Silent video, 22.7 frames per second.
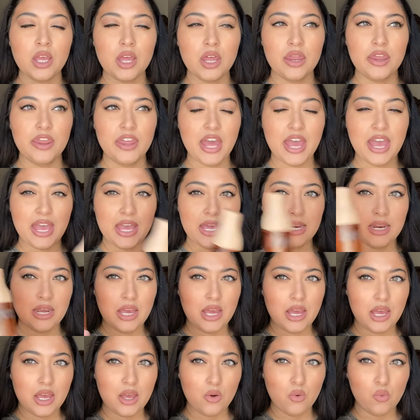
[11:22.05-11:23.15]
than
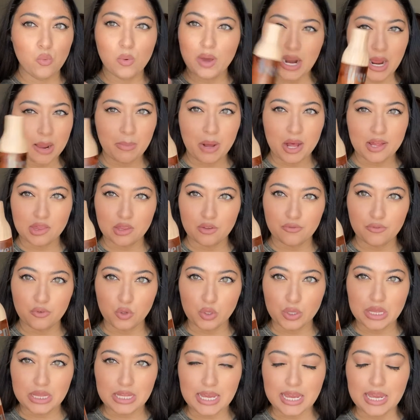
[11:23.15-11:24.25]
when I bought the full
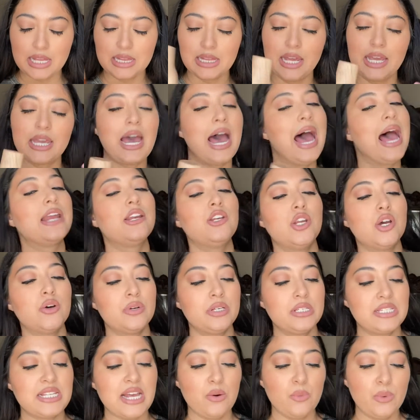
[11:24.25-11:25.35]
thing. Like, I
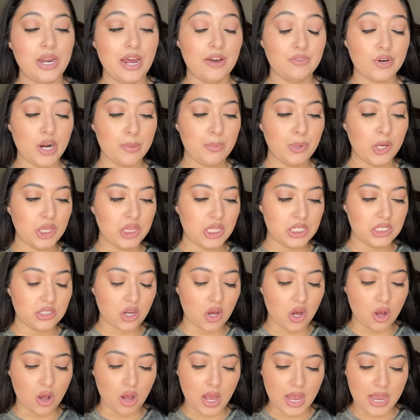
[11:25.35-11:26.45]
noticed that whenever I put this
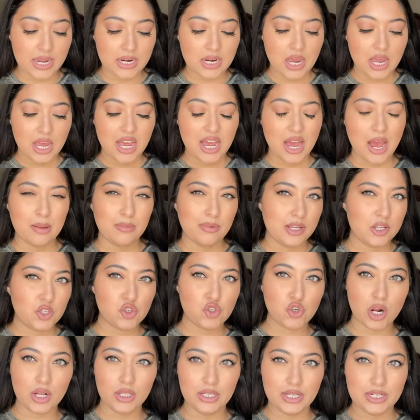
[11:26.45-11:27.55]
on, I'm like
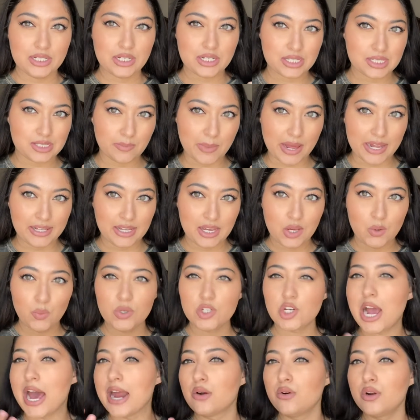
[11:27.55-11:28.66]
struggling to smell it, which
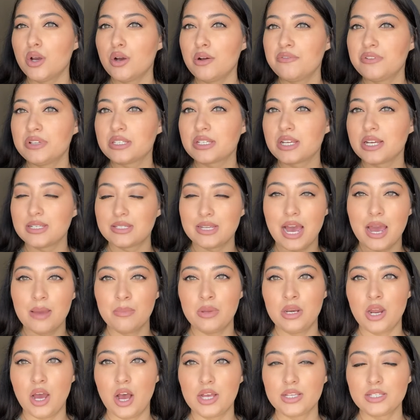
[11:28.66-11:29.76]
I don't know if it's because I'm
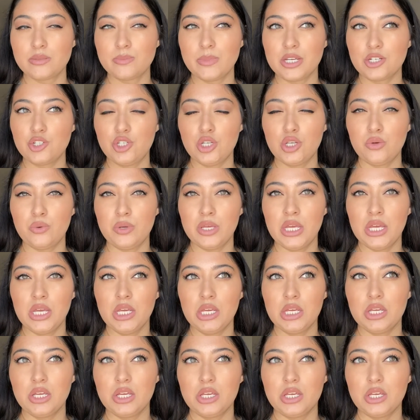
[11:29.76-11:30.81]
anosmic to it.